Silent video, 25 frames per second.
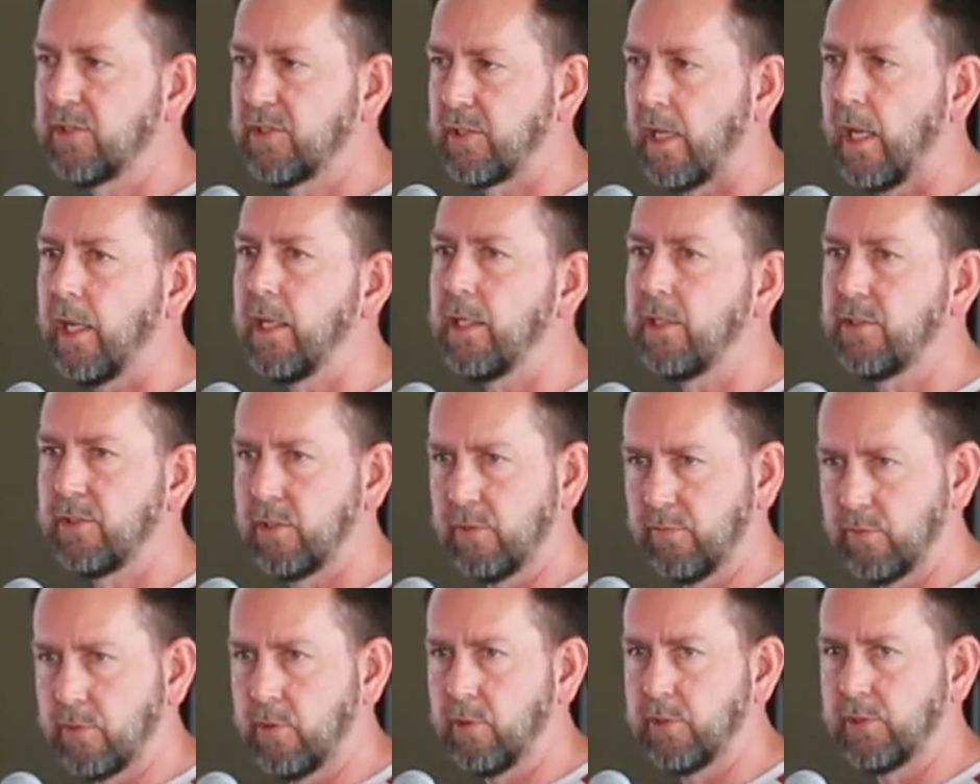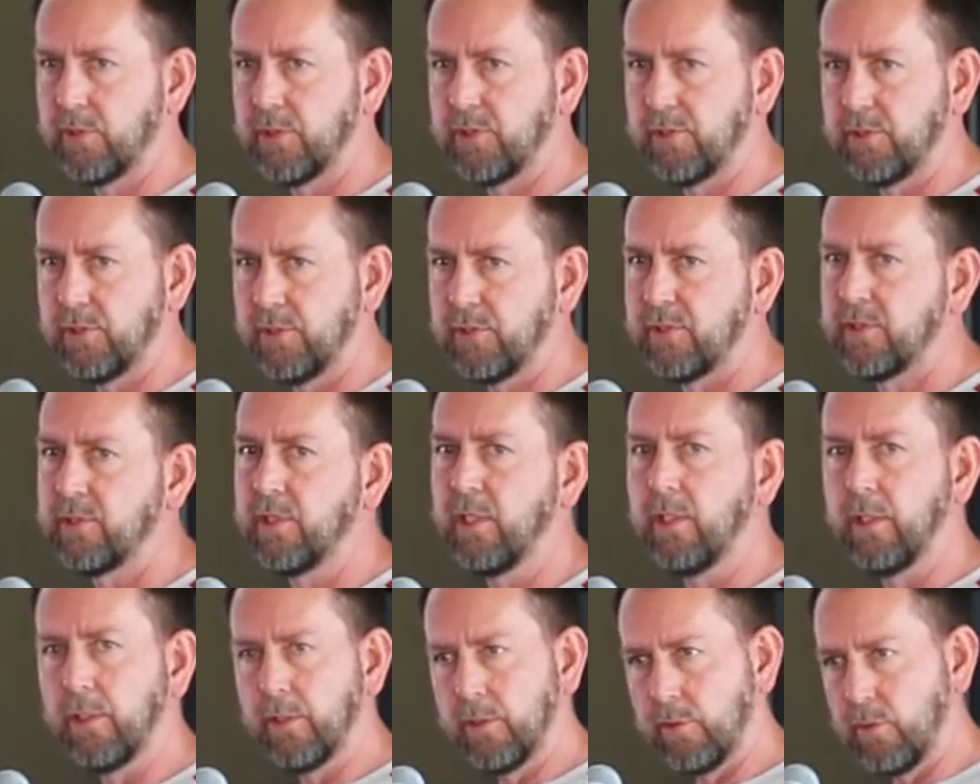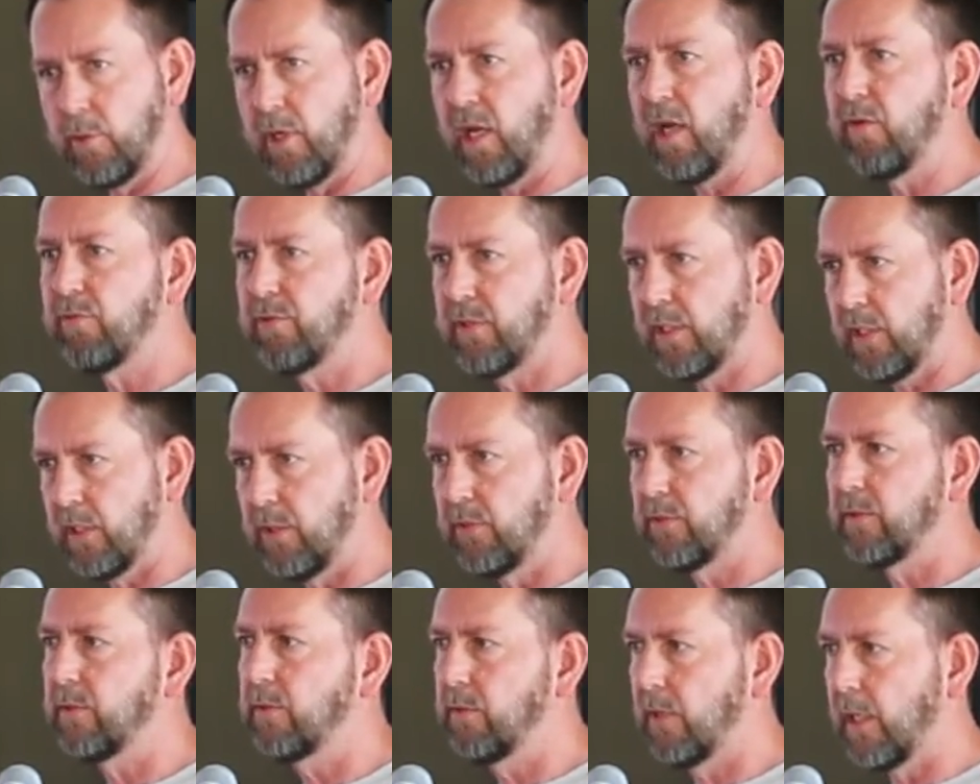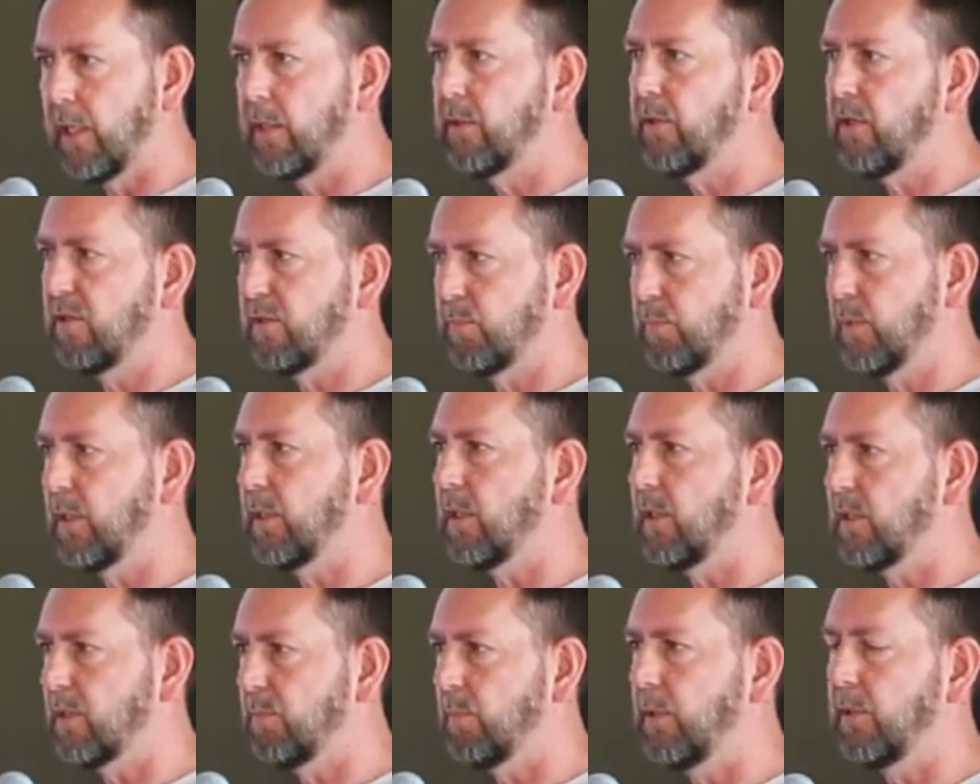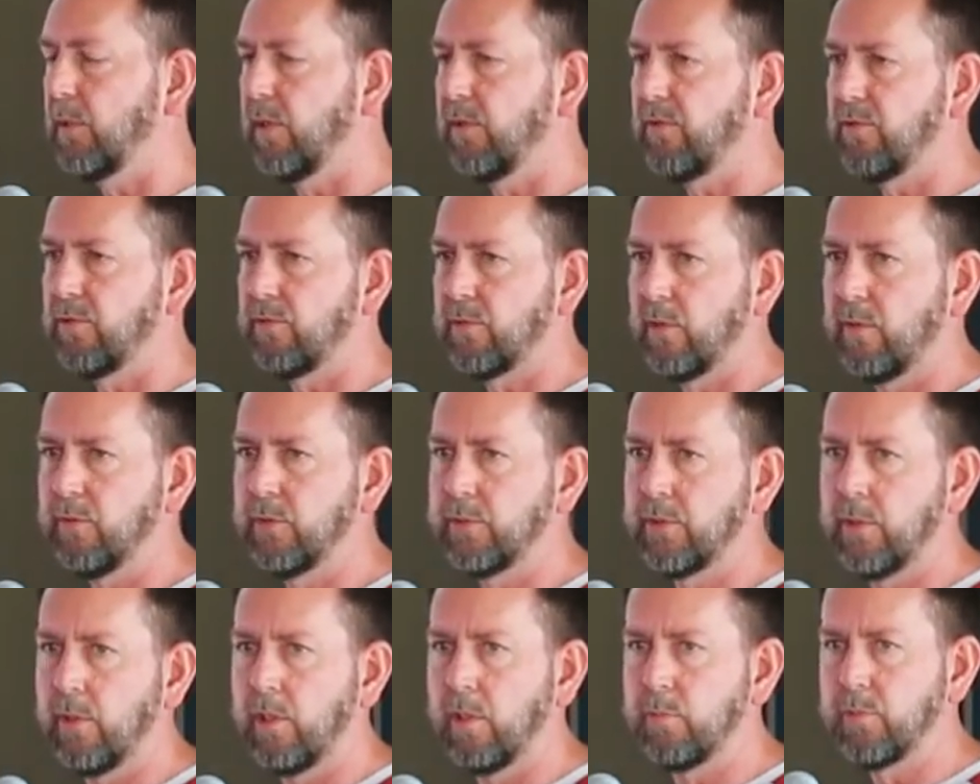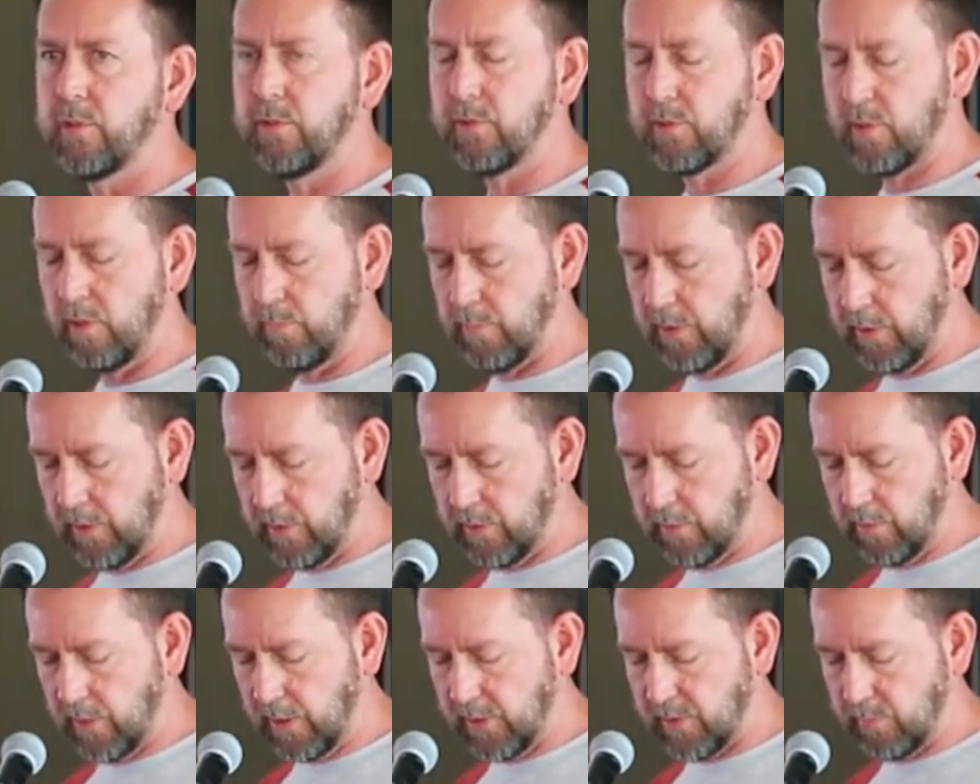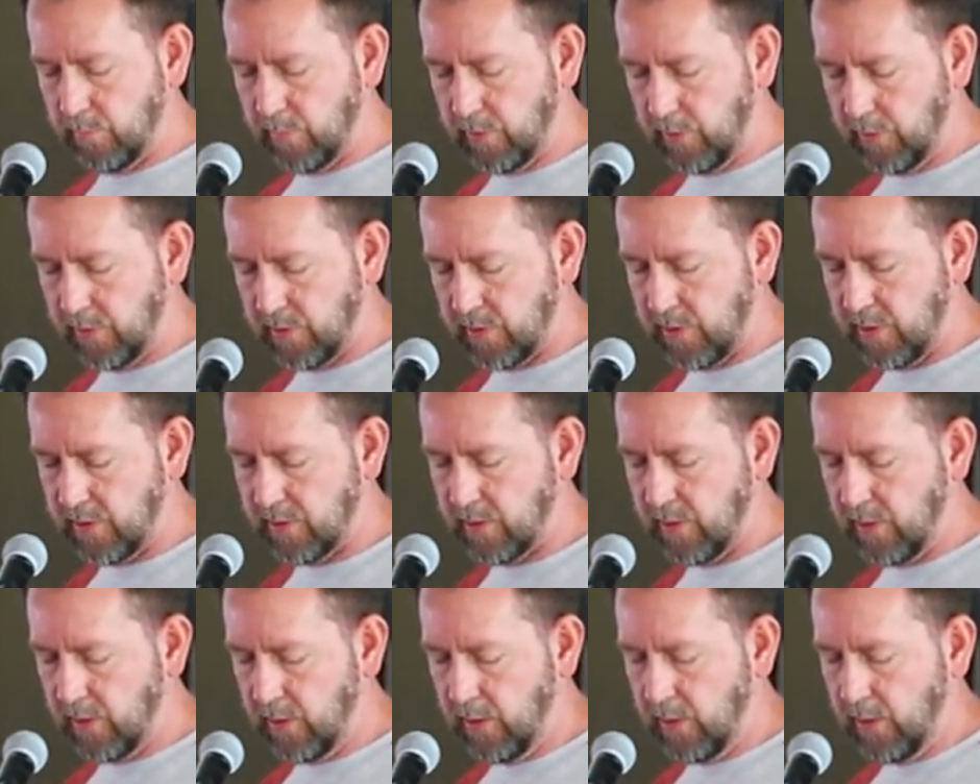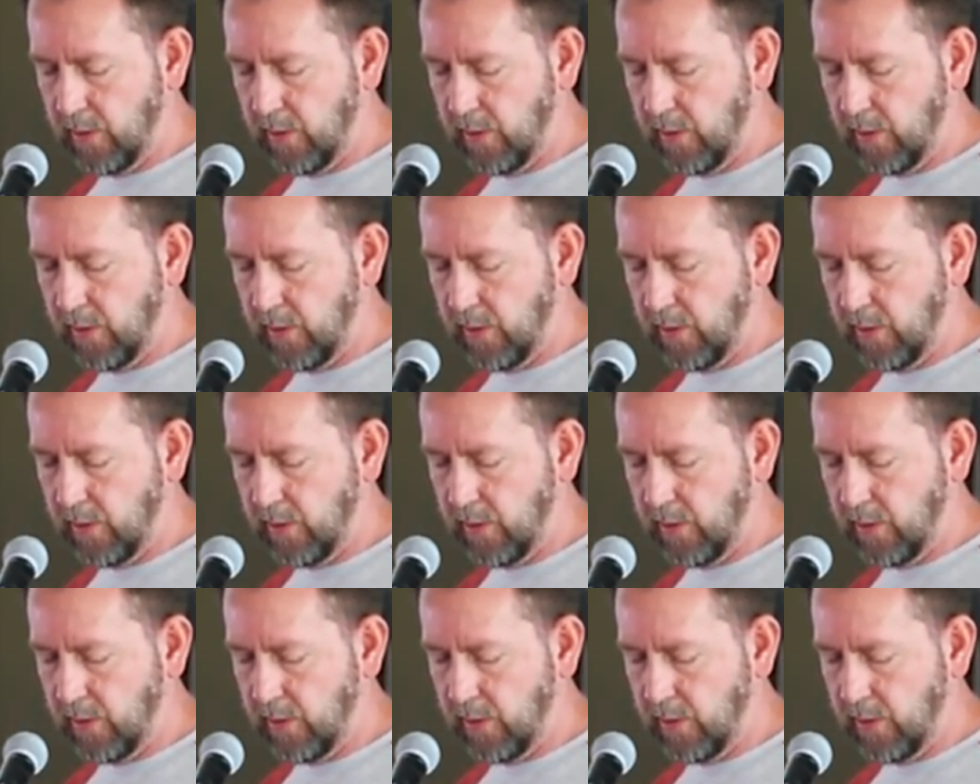stage of consciousness, you have to integrate those peak experiences over time. So there's got to be an integration process.